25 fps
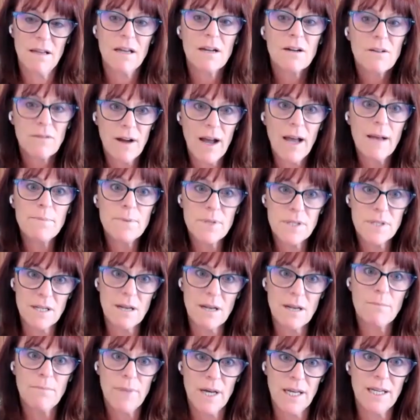grab
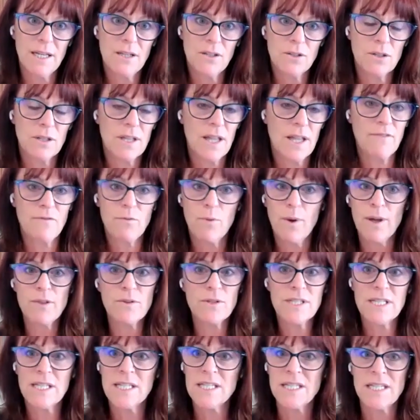somebody in your life, whether
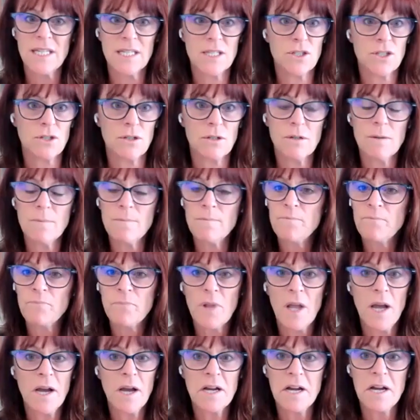it's a sister,
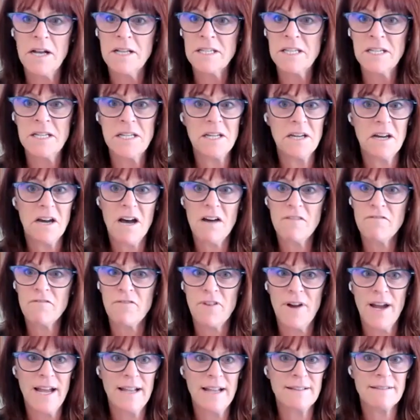a cousin, a
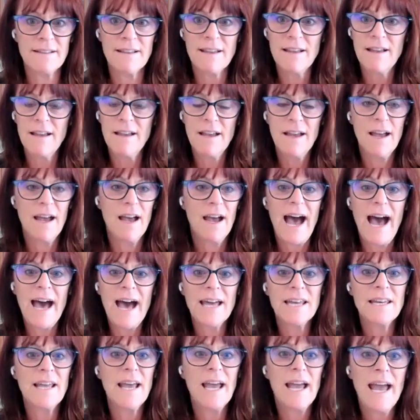friend,
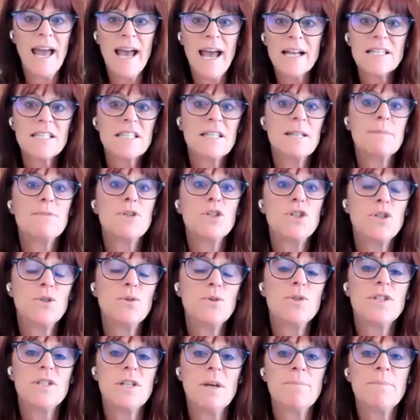and ask them to do
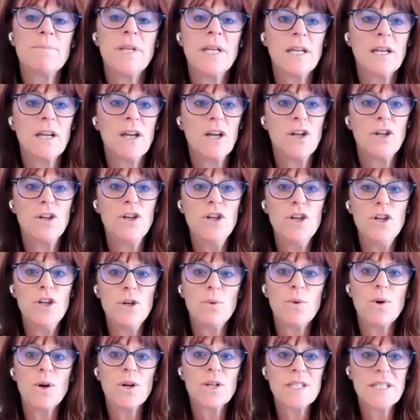something new
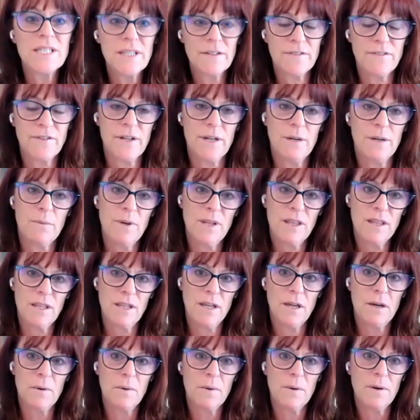or different with
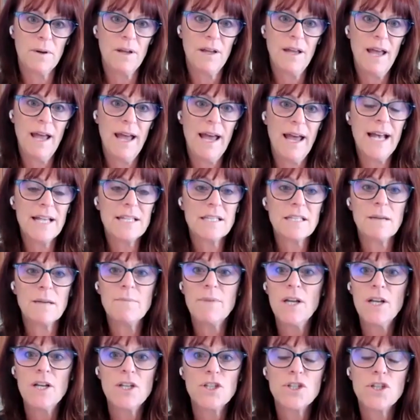you. Ask them
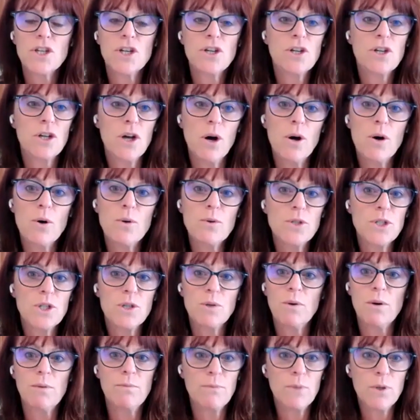to go
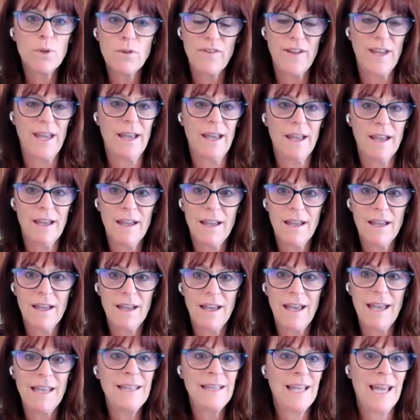to a movie
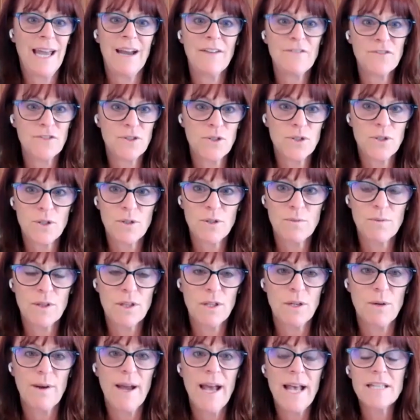in the afternoon with
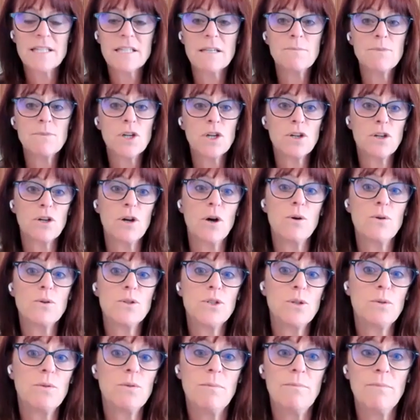you. Ask them to go
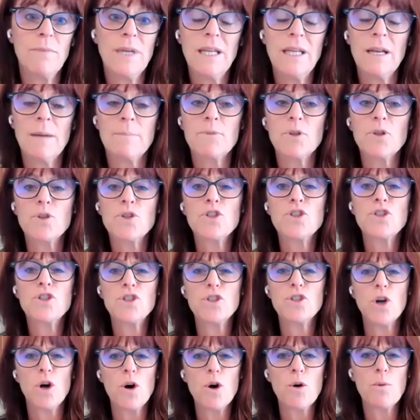to a meetup. There's
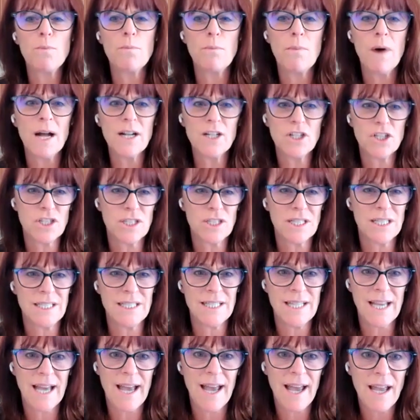so much
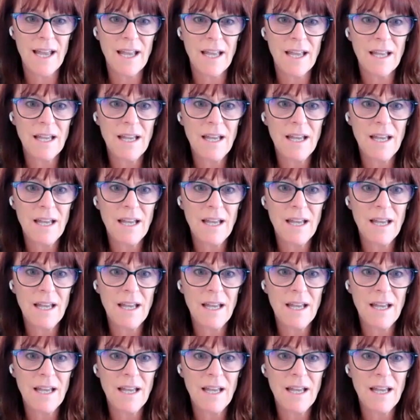today